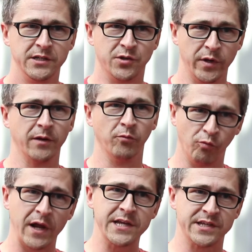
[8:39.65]
So we can
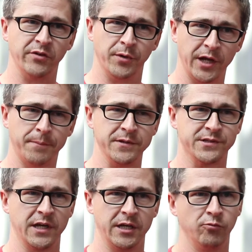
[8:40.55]
raise everybody up and
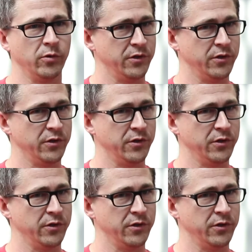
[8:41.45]
say, well,